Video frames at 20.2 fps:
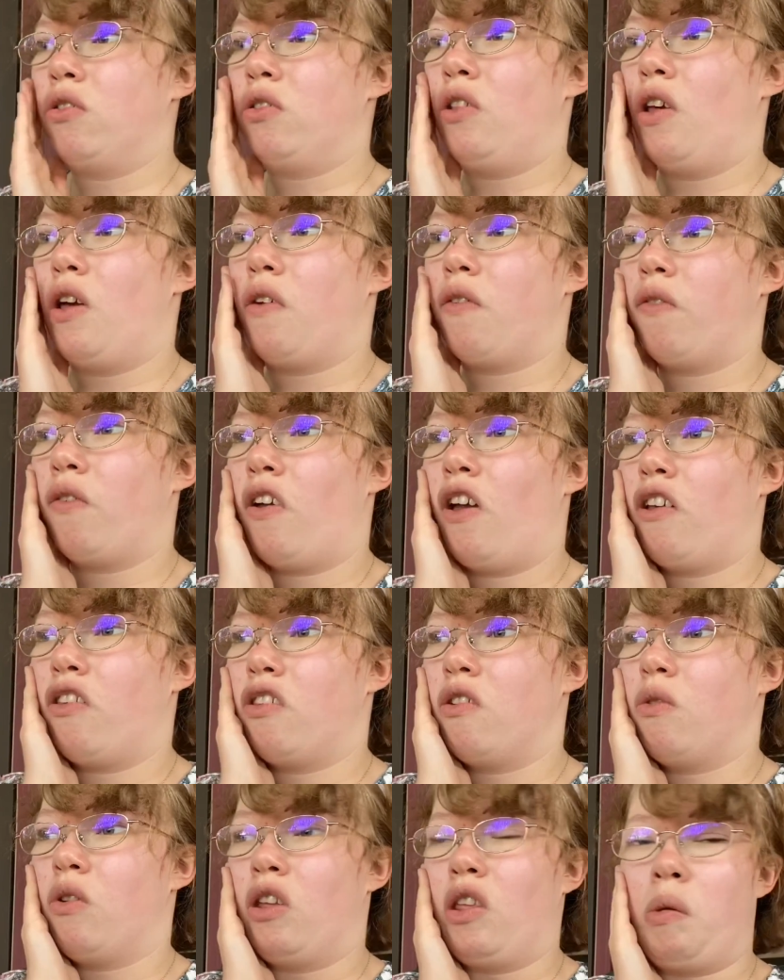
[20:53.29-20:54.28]
Love
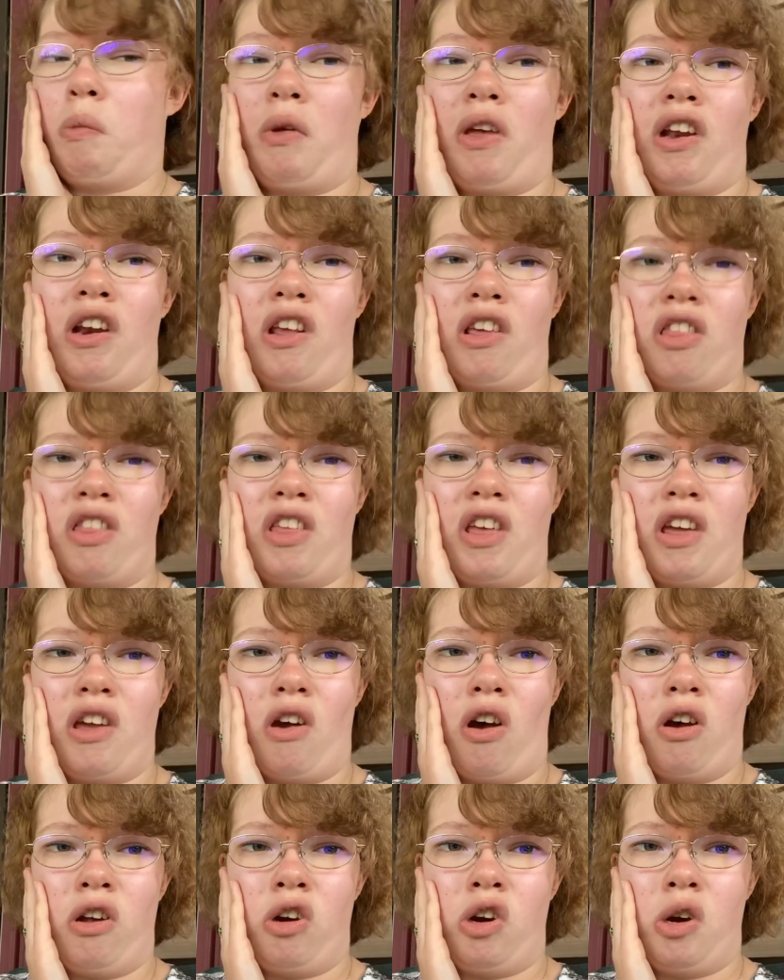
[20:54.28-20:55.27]
hasn't really been a thing
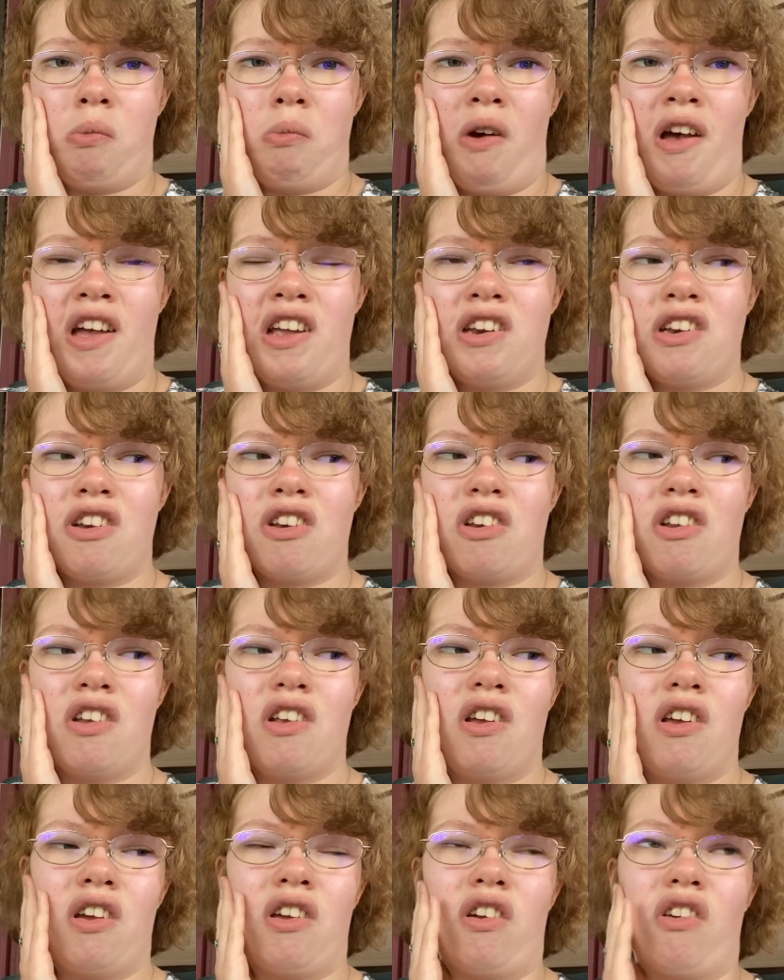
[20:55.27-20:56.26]
on her mind,
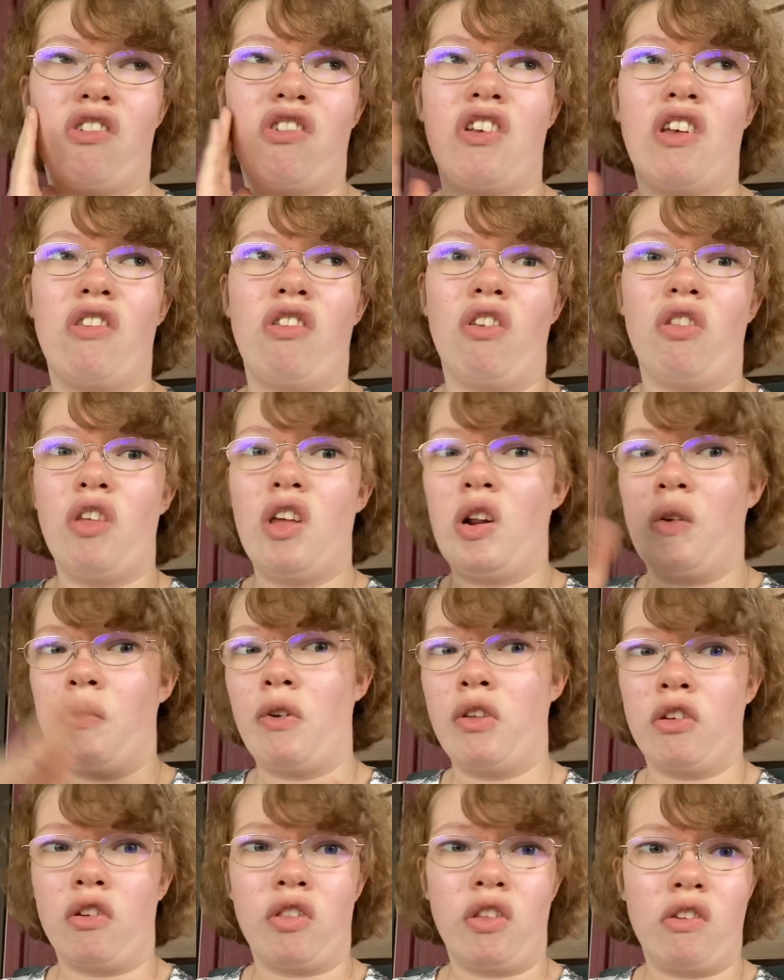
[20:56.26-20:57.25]
because she has a lot of
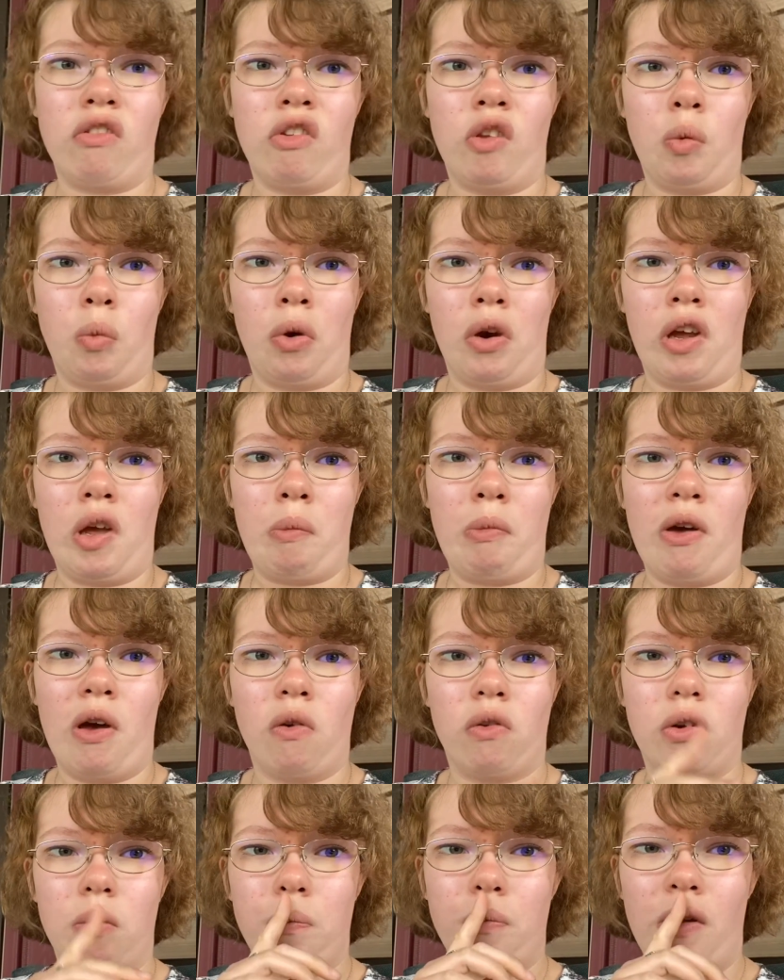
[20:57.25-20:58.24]
other things to worry
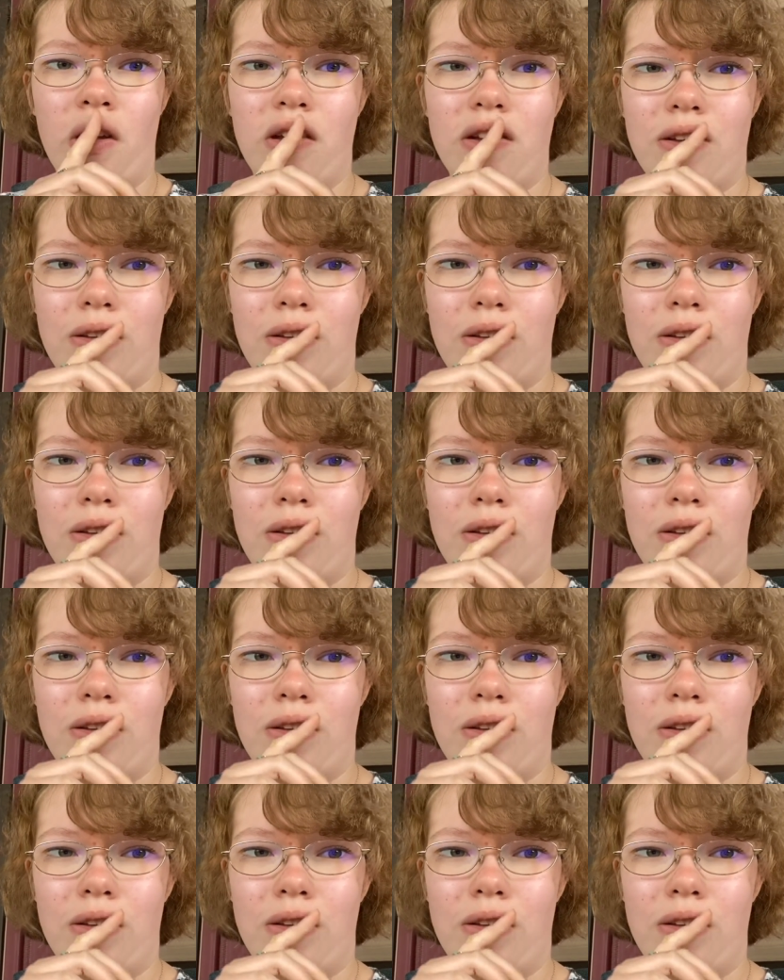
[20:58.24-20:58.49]
about, but